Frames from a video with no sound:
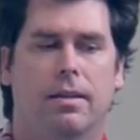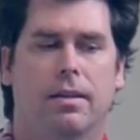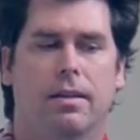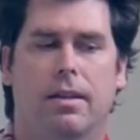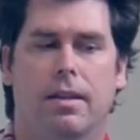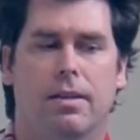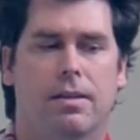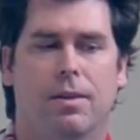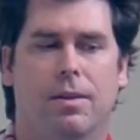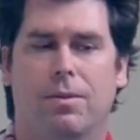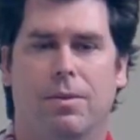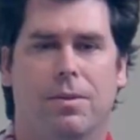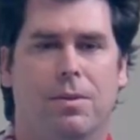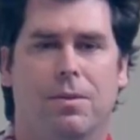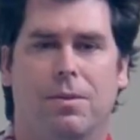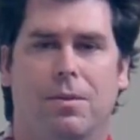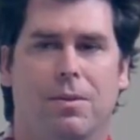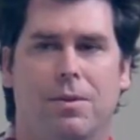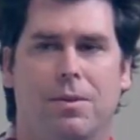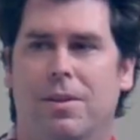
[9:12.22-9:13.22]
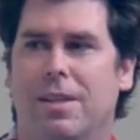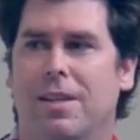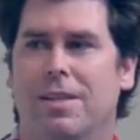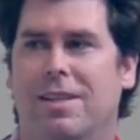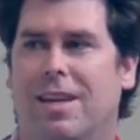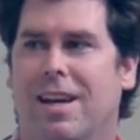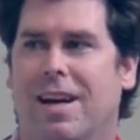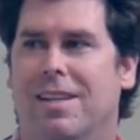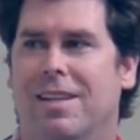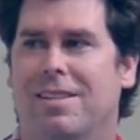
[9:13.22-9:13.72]
they said, well, who are
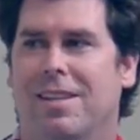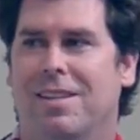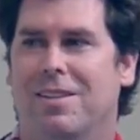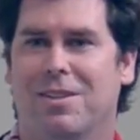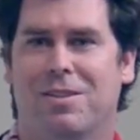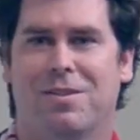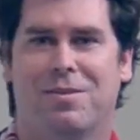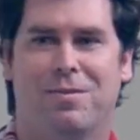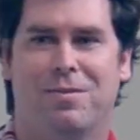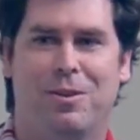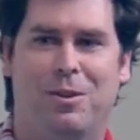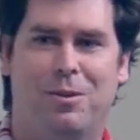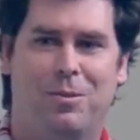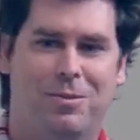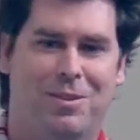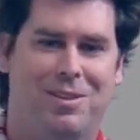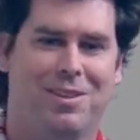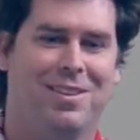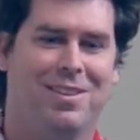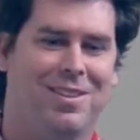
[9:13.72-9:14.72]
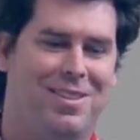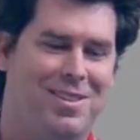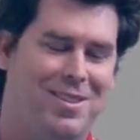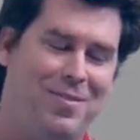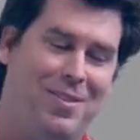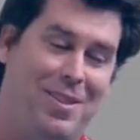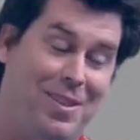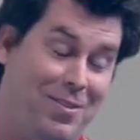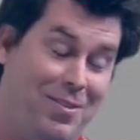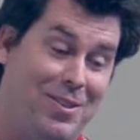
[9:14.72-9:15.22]
these guys? They just filmed
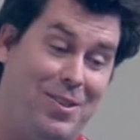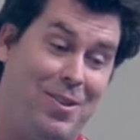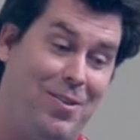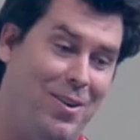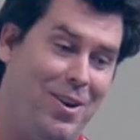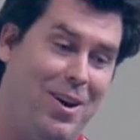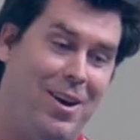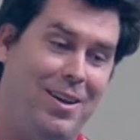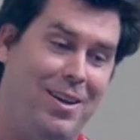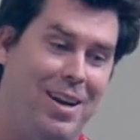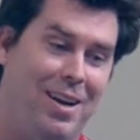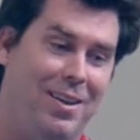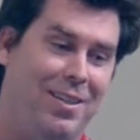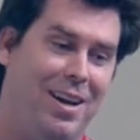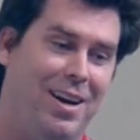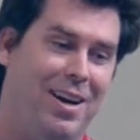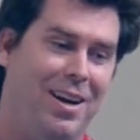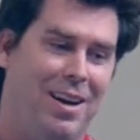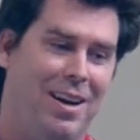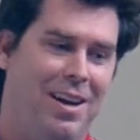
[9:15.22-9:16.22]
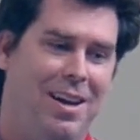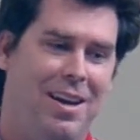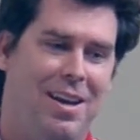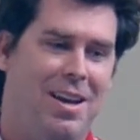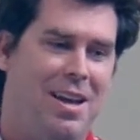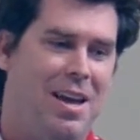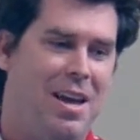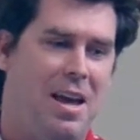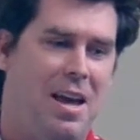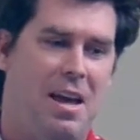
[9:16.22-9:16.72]
something that was going on down there.
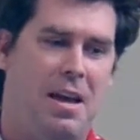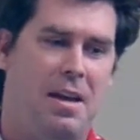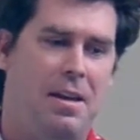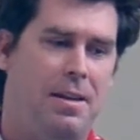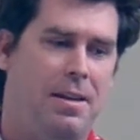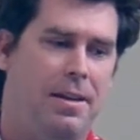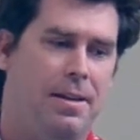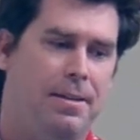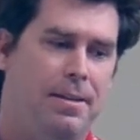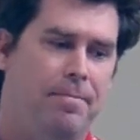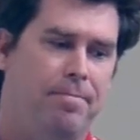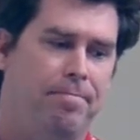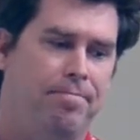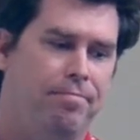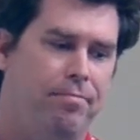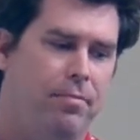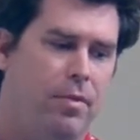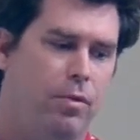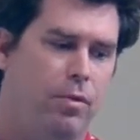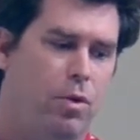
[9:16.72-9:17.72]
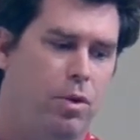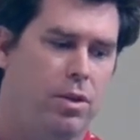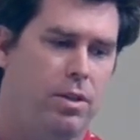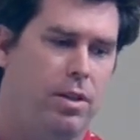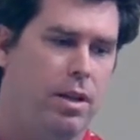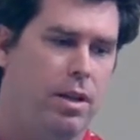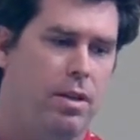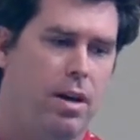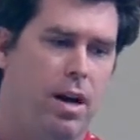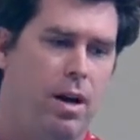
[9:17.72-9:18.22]
And of course,
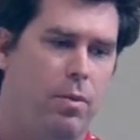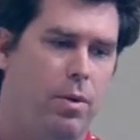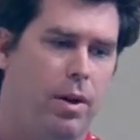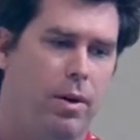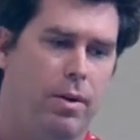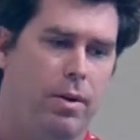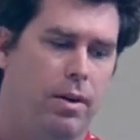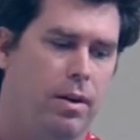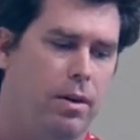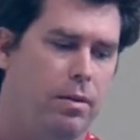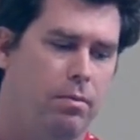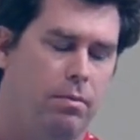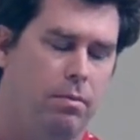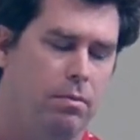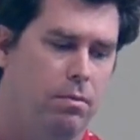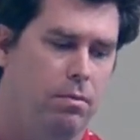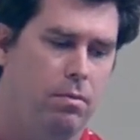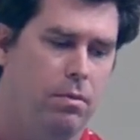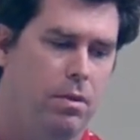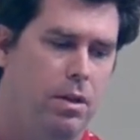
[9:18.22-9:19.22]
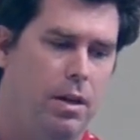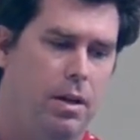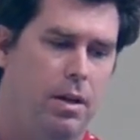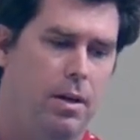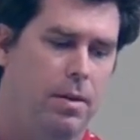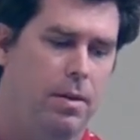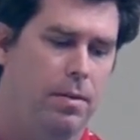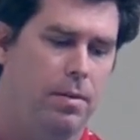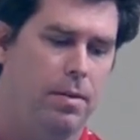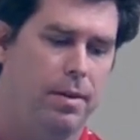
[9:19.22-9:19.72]
they thought we were,
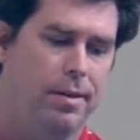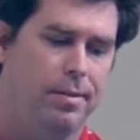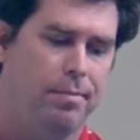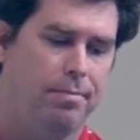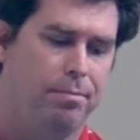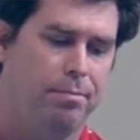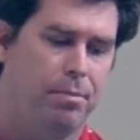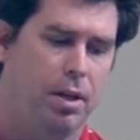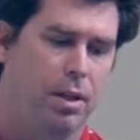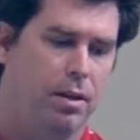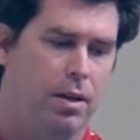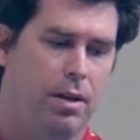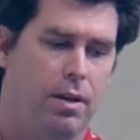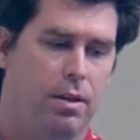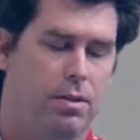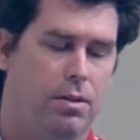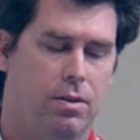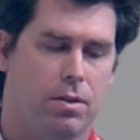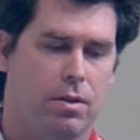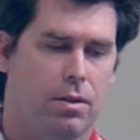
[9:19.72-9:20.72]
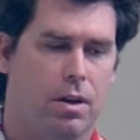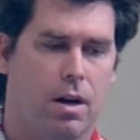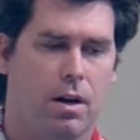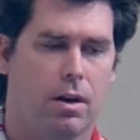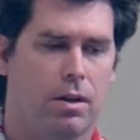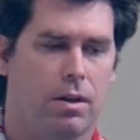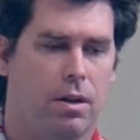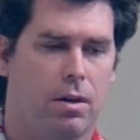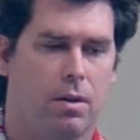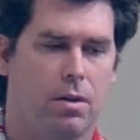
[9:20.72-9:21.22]
police or
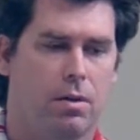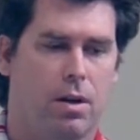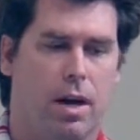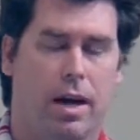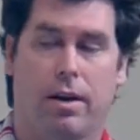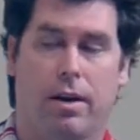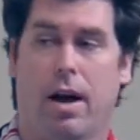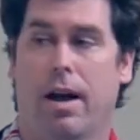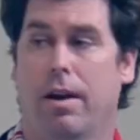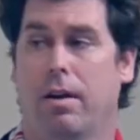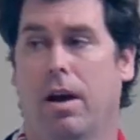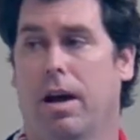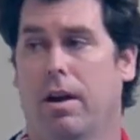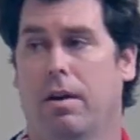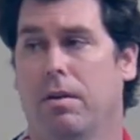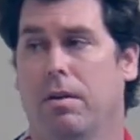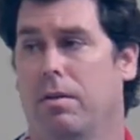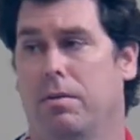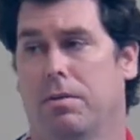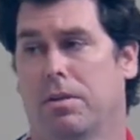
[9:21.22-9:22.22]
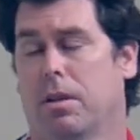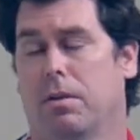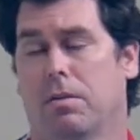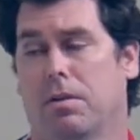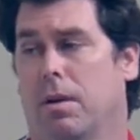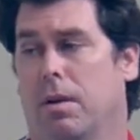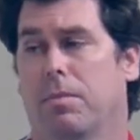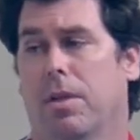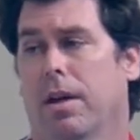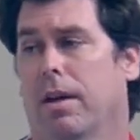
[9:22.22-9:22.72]
narco. I don't
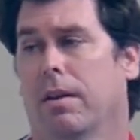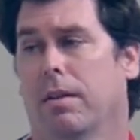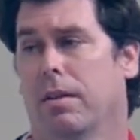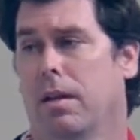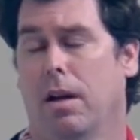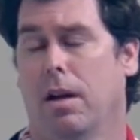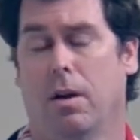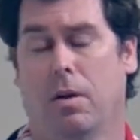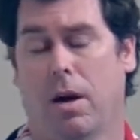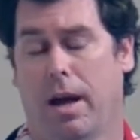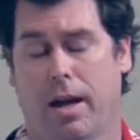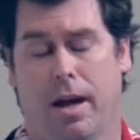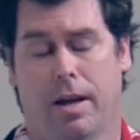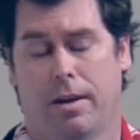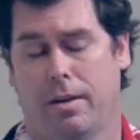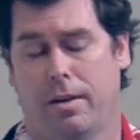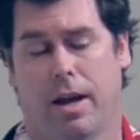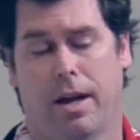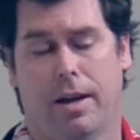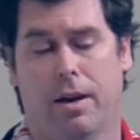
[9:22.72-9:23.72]
something. I